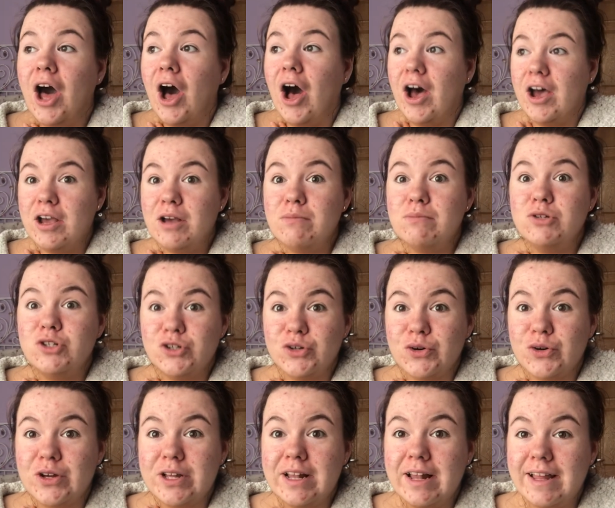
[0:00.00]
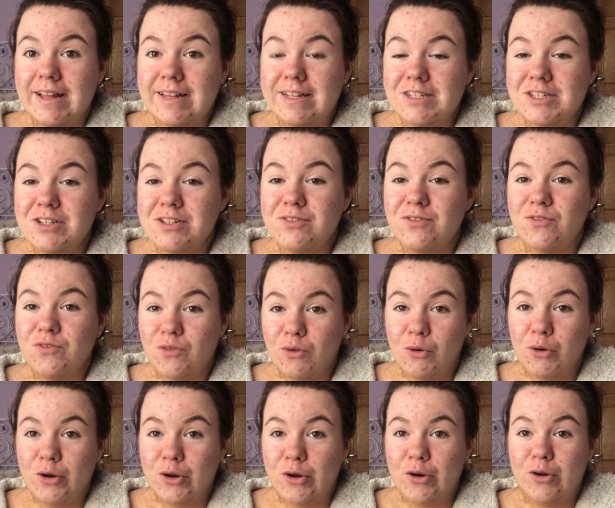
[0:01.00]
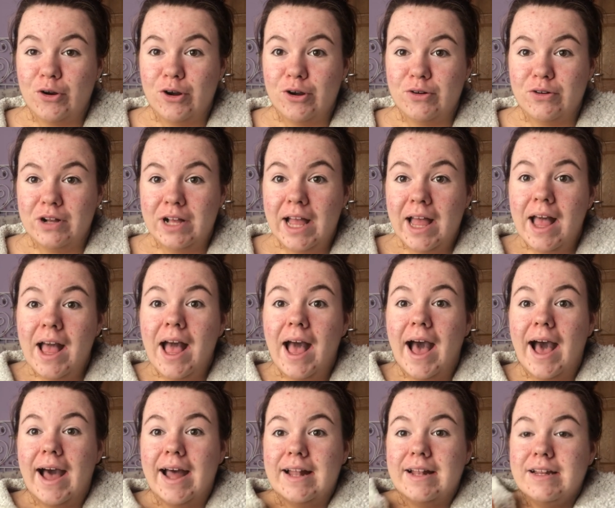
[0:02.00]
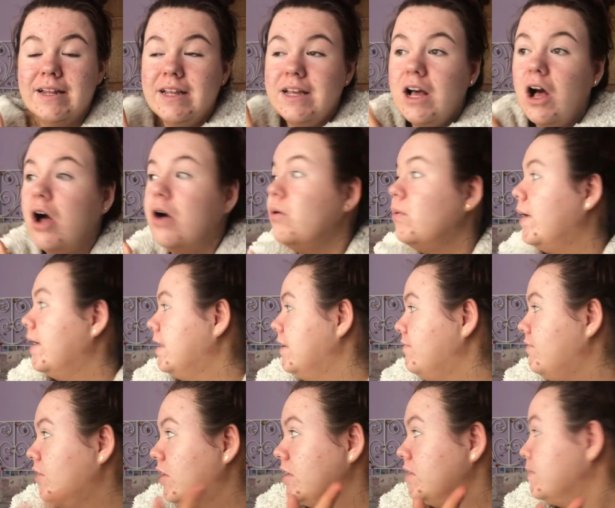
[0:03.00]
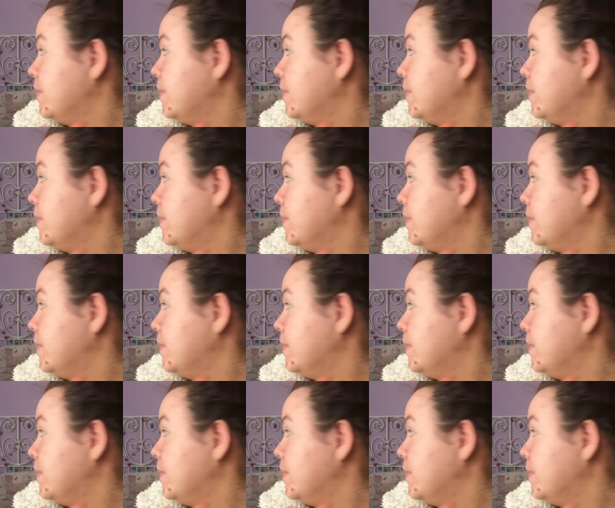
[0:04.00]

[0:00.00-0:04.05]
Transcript: I am shook. Like, this is €4. And oh, and I forgot to